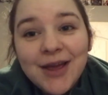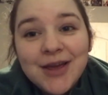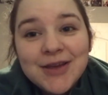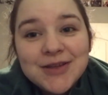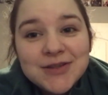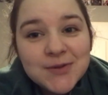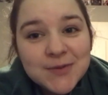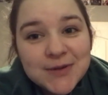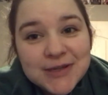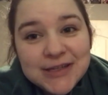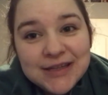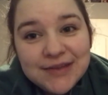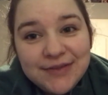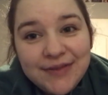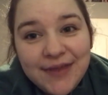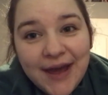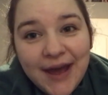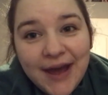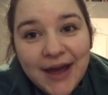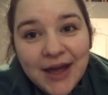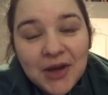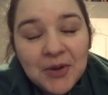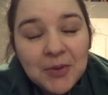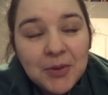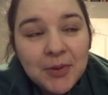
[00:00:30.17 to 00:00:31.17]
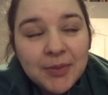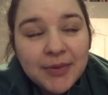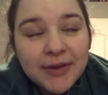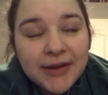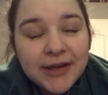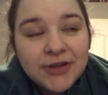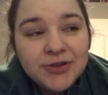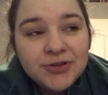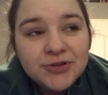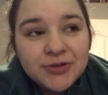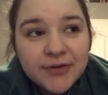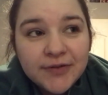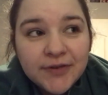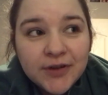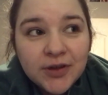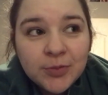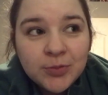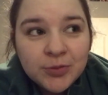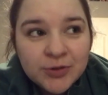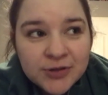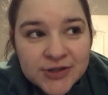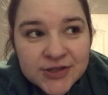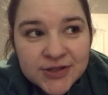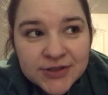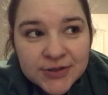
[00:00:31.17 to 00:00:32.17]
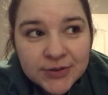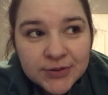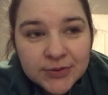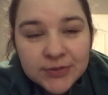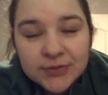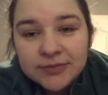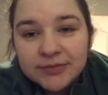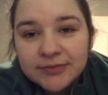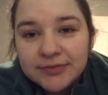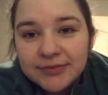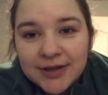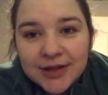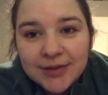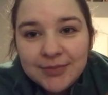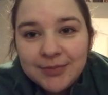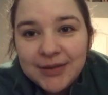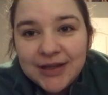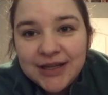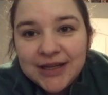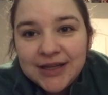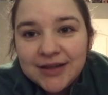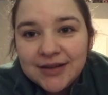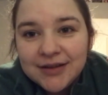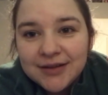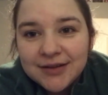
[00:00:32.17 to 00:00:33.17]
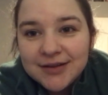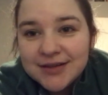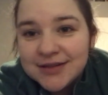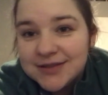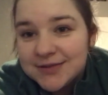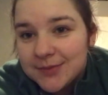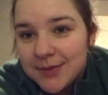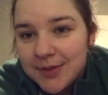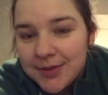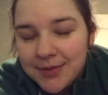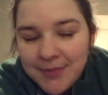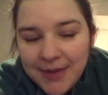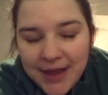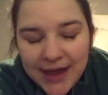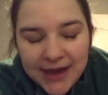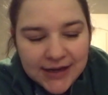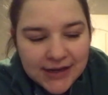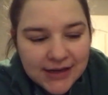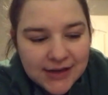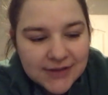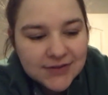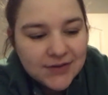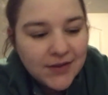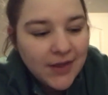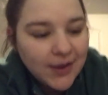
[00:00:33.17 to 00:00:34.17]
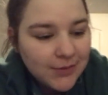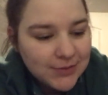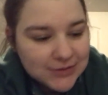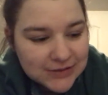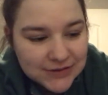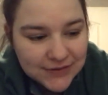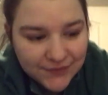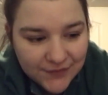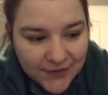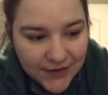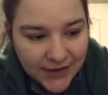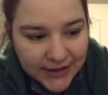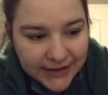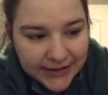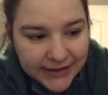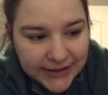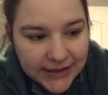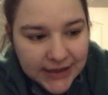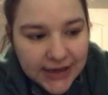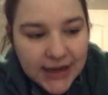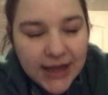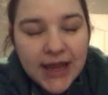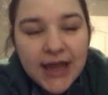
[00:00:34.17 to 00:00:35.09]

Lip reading: So we did that and we played Trivial Pursuit, like me and Elizabeth and Maddie, so that was fun.